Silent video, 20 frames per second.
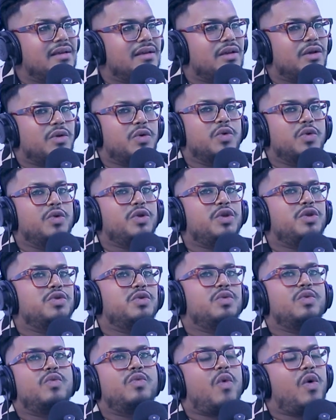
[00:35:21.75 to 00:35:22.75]
Who you
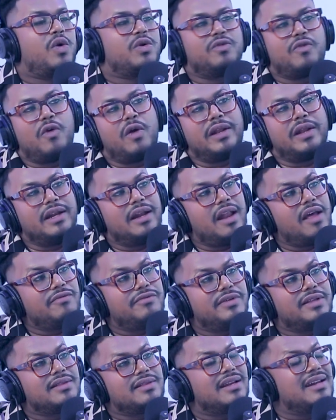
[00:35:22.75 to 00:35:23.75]
want to fall in love
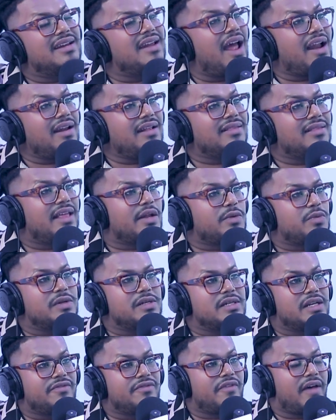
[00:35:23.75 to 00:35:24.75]
with, none of that will
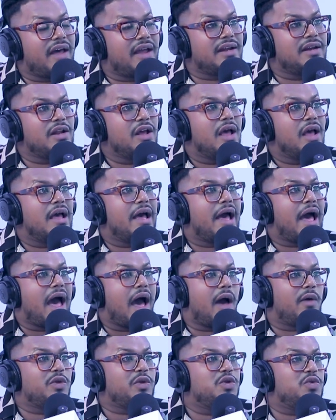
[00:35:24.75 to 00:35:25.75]
define
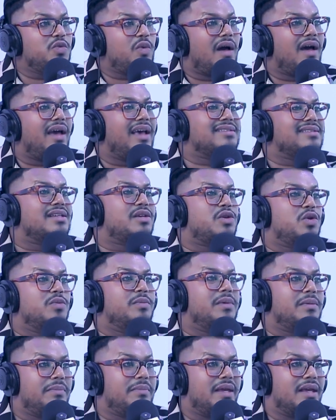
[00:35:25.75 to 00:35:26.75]
how you are as a
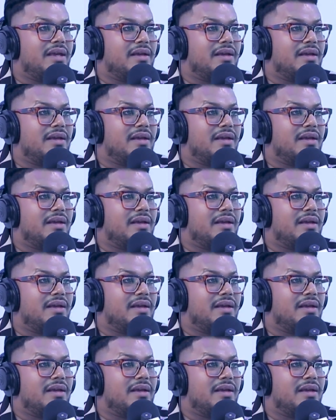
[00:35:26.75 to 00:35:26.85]
human being.